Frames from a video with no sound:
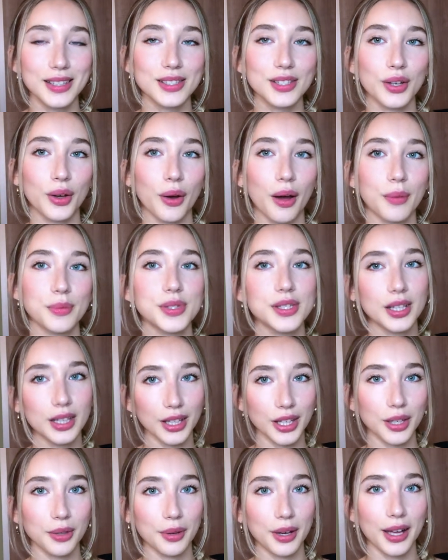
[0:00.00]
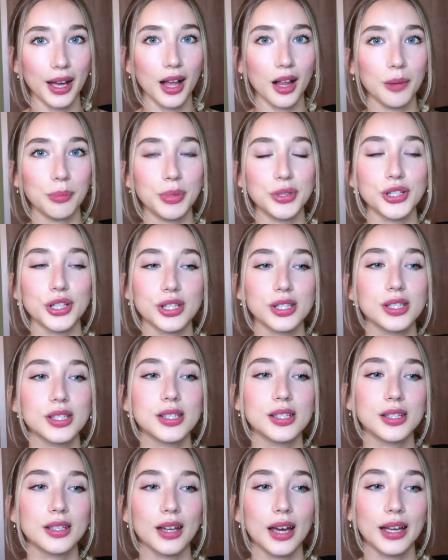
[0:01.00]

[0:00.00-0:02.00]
So I'm still at UAL, but just